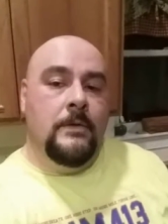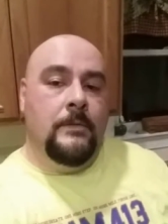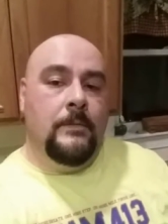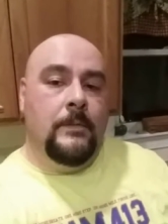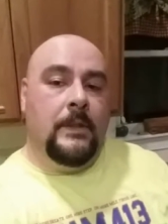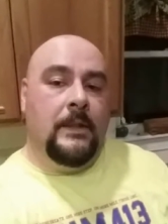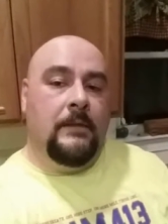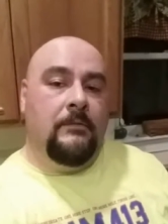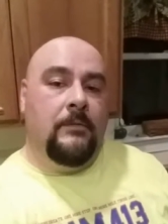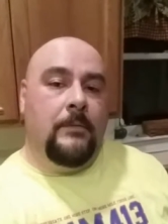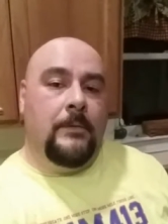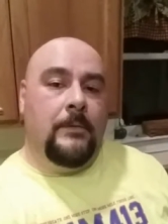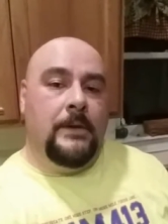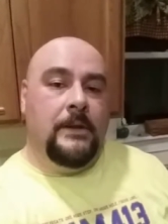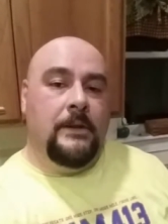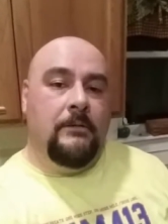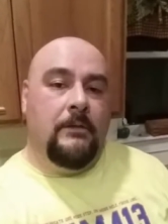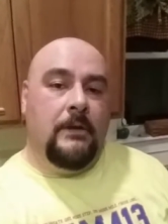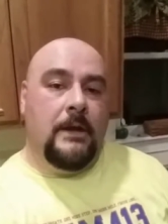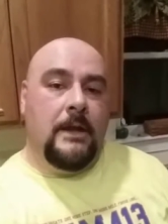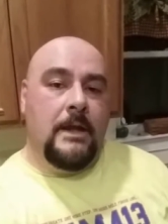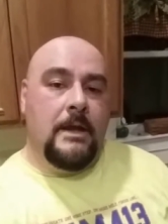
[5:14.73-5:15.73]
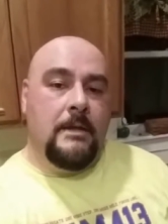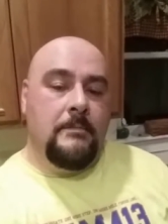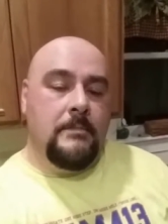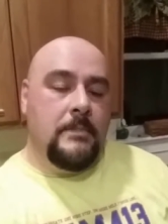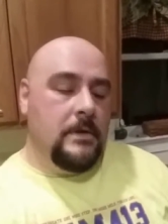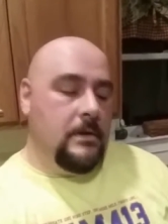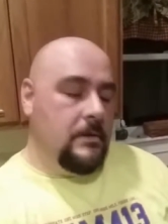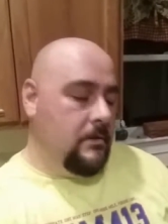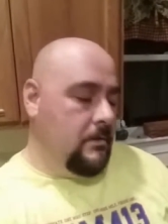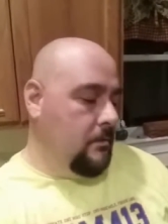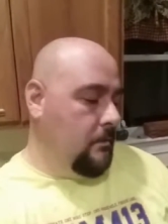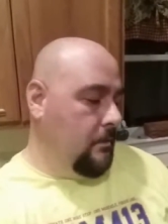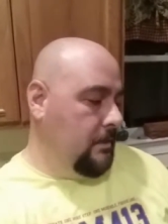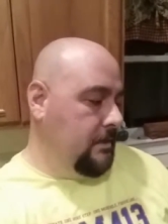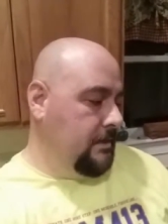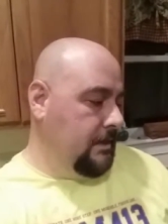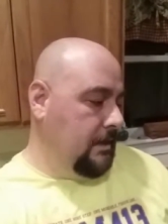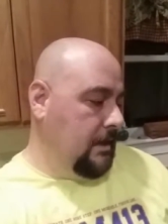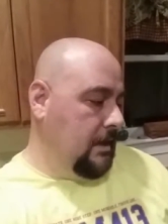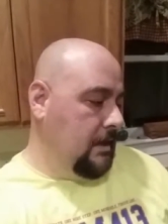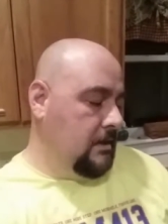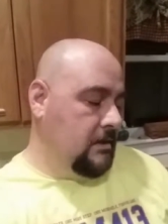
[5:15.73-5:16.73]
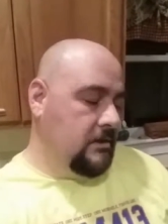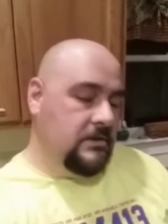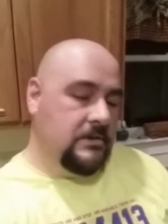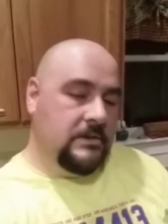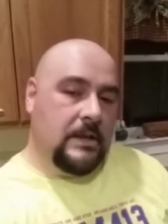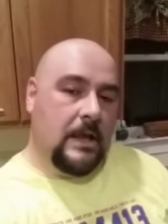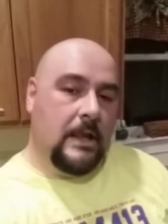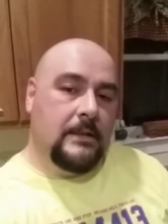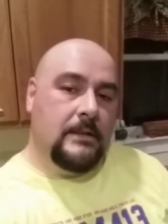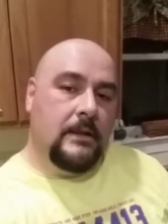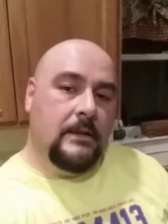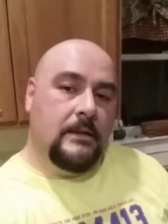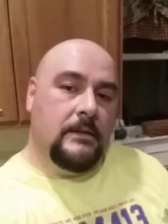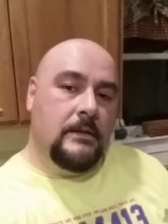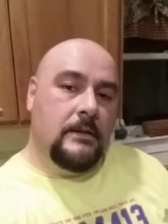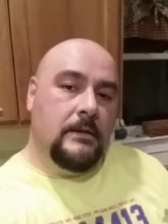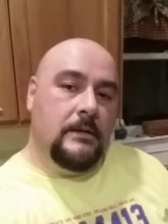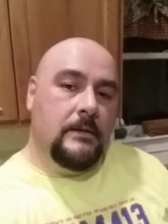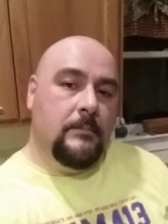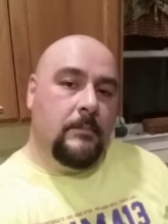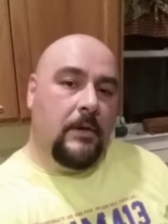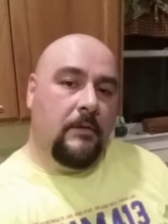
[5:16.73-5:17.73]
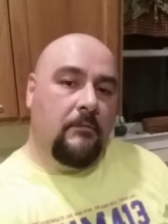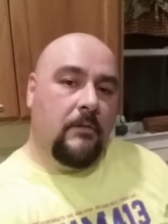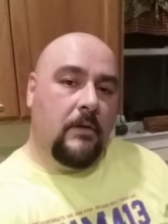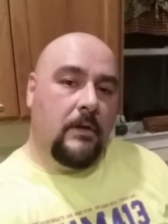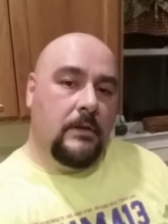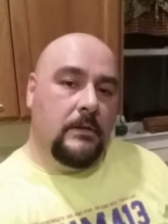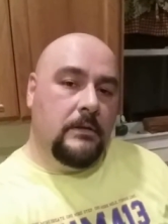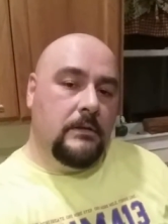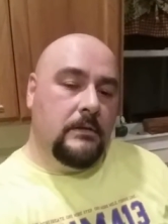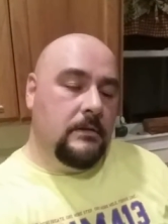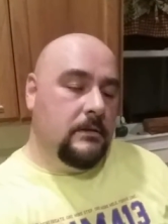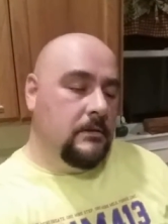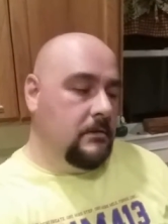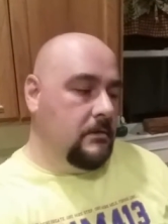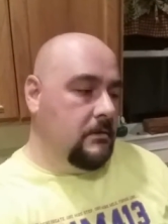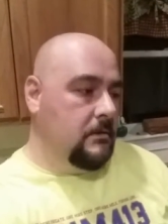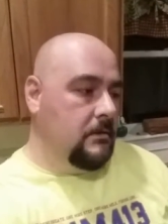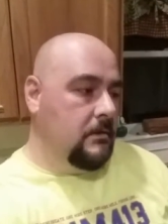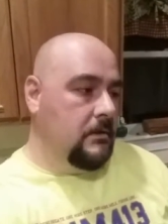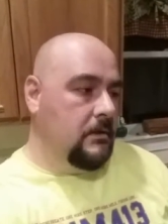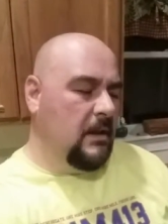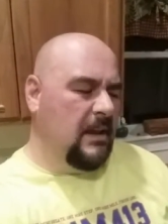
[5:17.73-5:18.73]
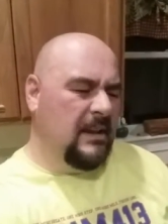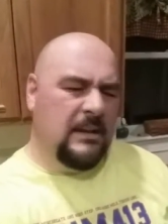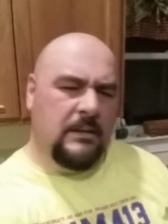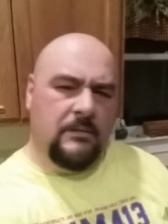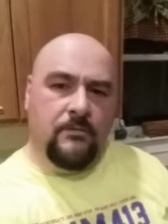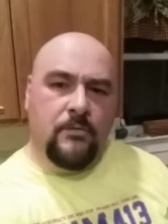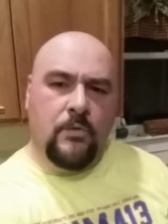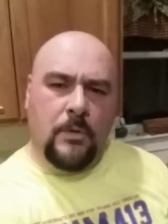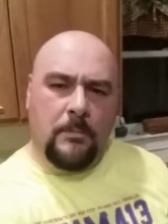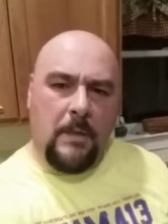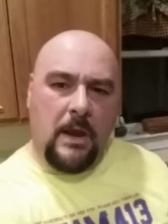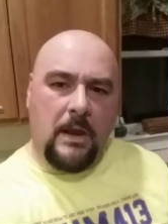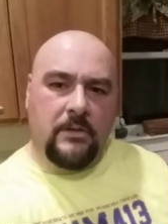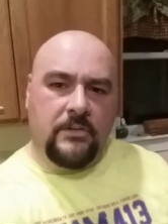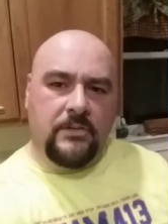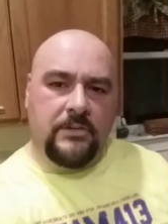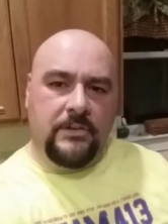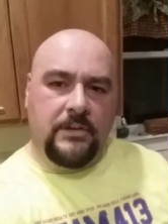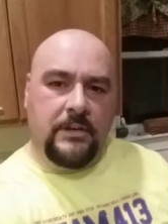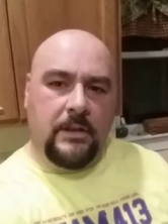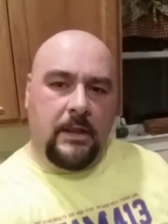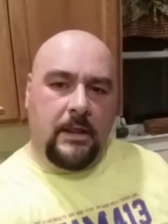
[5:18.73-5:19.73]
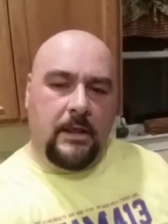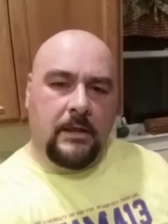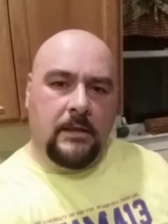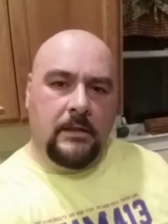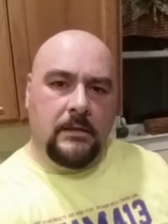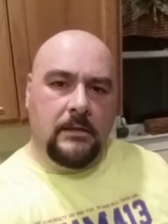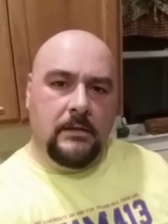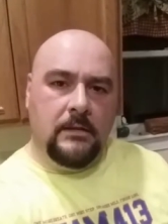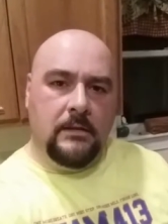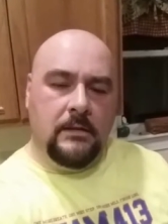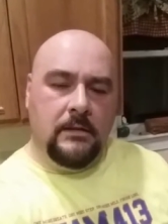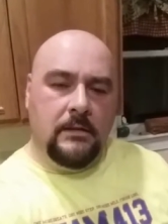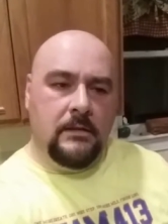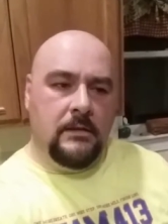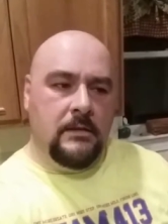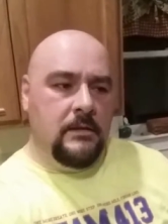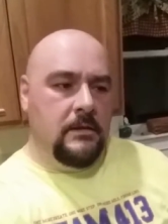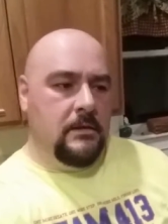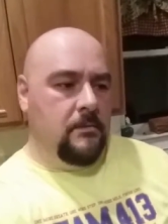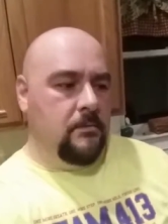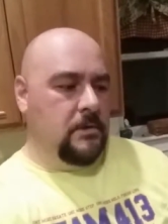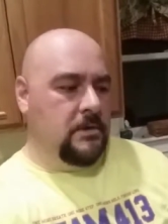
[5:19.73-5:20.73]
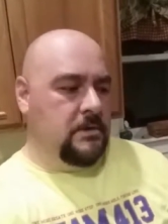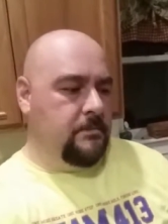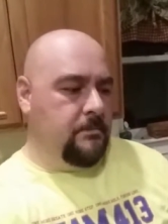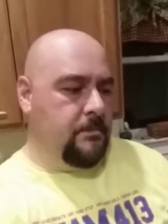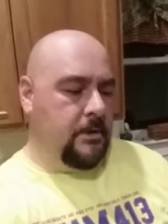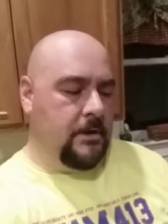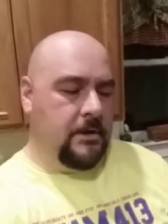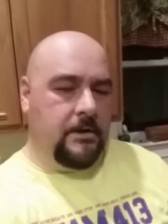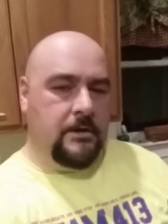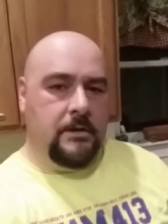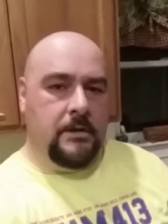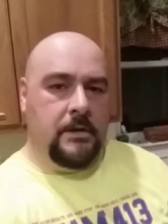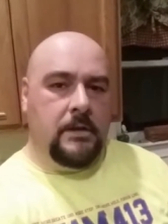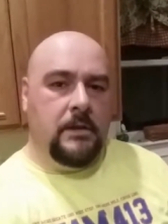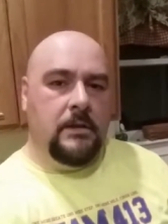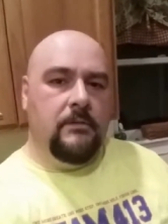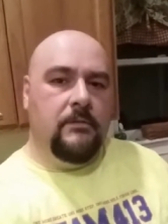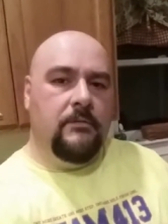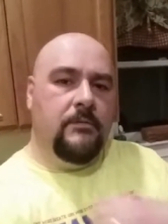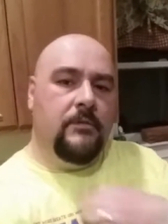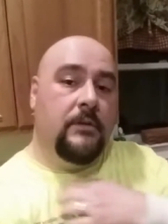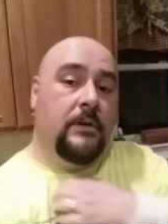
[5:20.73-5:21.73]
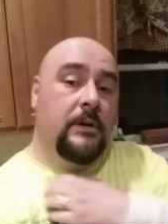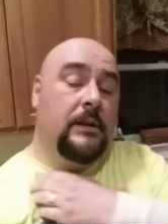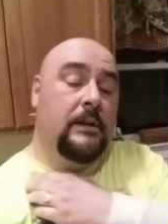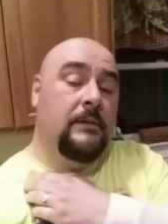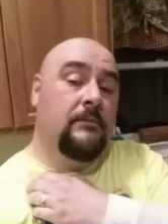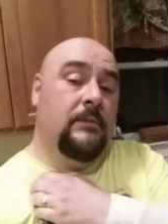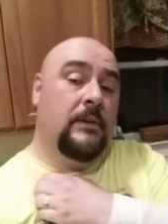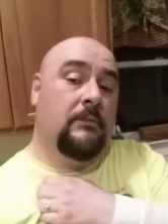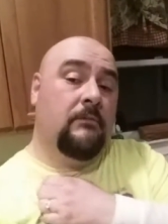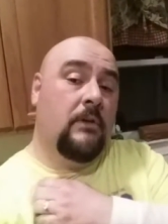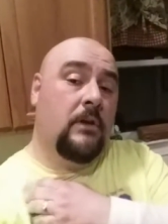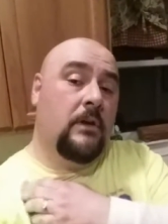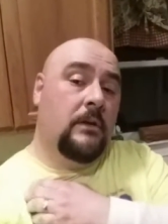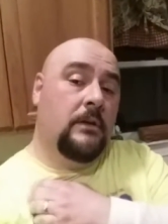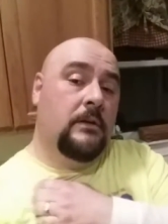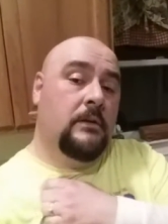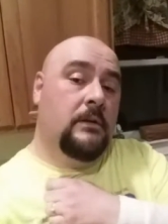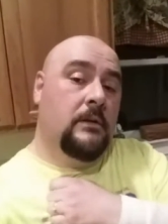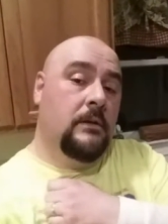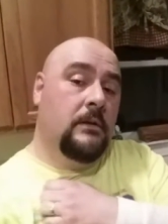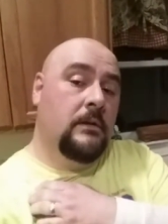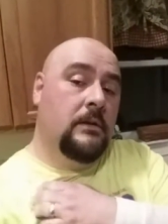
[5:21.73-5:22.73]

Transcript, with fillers: Well, everyone, here I am once again. Just got done my run. I did four miles today, which is pretty good for an evening run.